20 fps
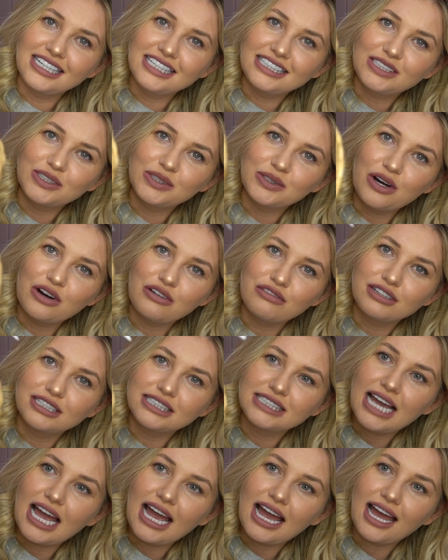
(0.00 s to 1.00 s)
little
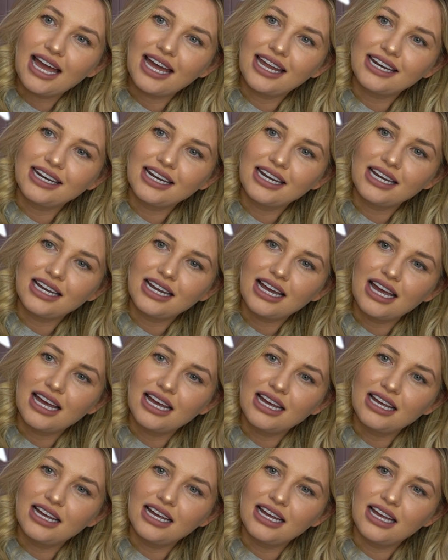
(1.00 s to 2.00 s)
rattan
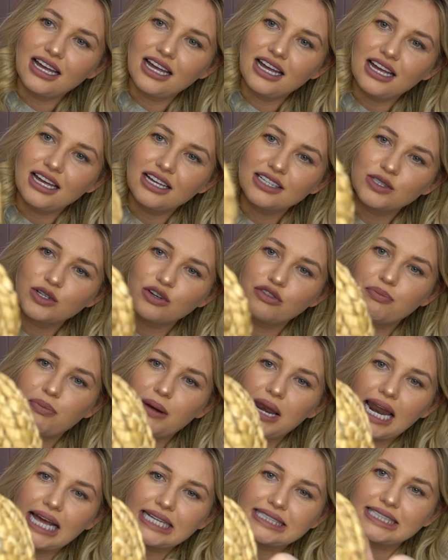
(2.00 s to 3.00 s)
sort of
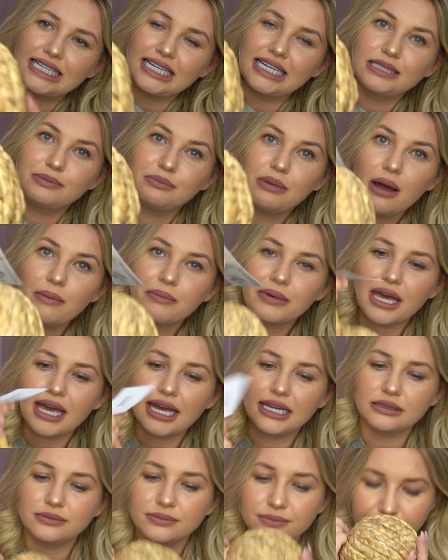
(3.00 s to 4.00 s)
plaited
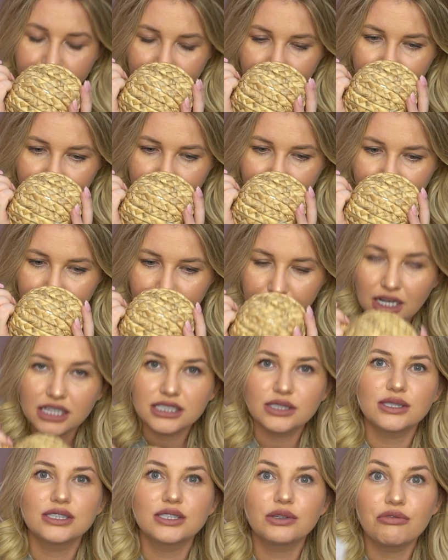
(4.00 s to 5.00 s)
pumpkin. I
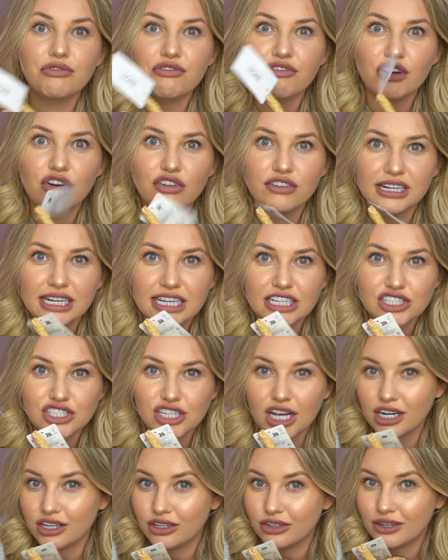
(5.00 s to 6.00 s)
saw this on Floralie's
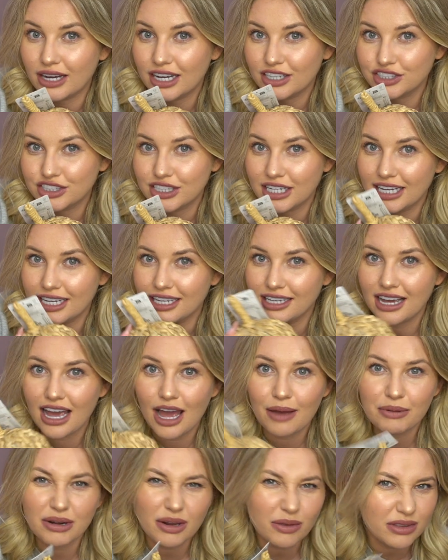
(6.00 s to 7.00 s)
channel, actually.
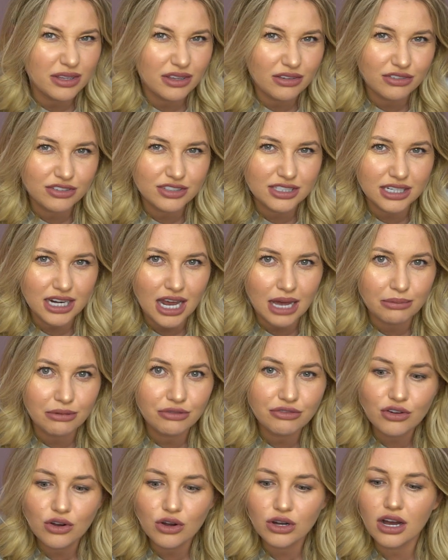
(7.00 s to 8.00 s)
I don't know if you've seen her
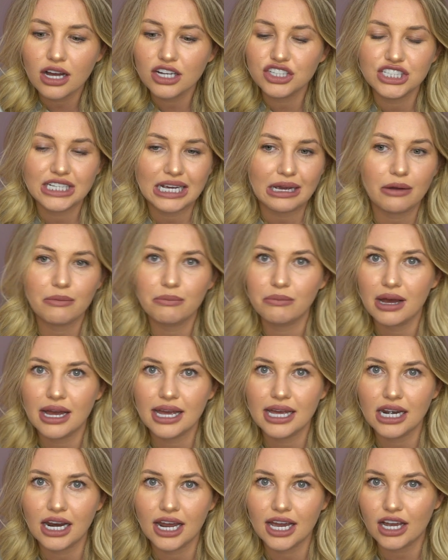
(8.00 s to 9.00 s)
before. She came from
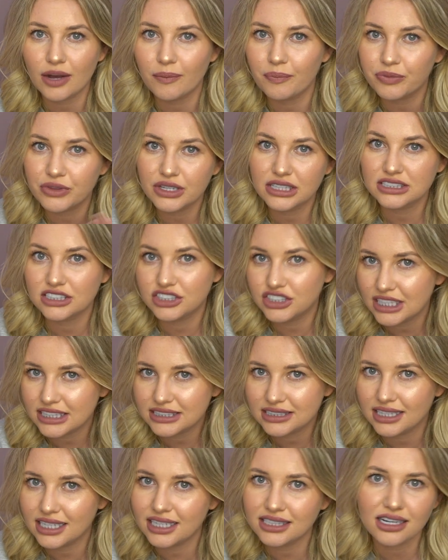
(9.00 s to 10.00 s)
my, like,
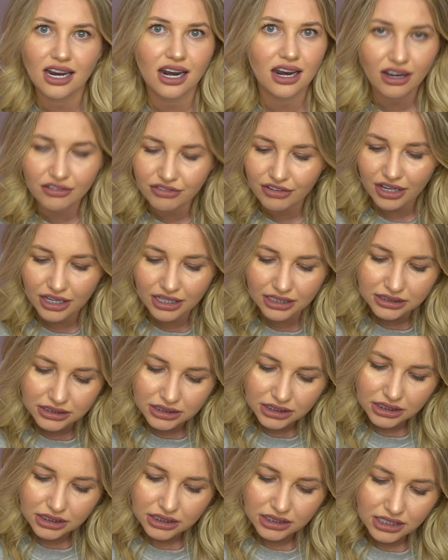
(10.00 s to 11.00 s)
suggested. Love her.
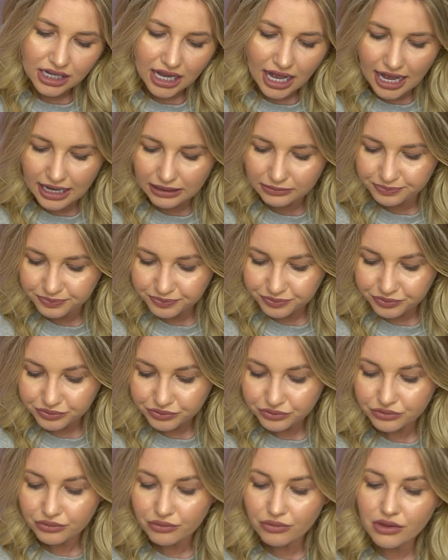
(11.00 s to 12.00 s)

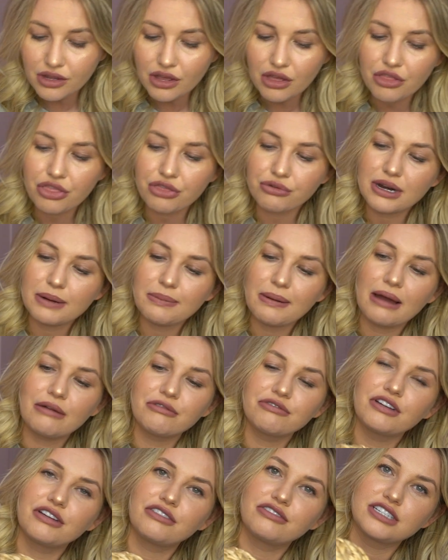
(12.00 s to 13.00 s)

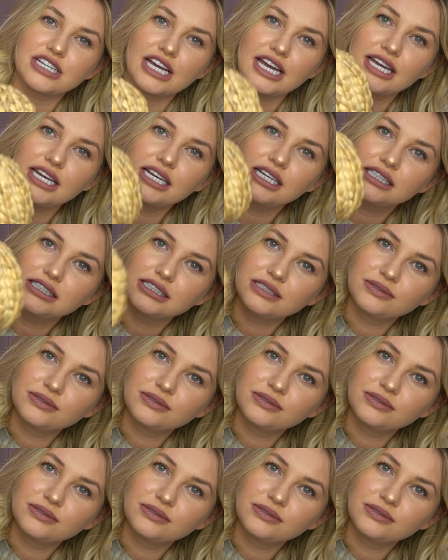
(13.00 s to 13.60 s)
£3.50.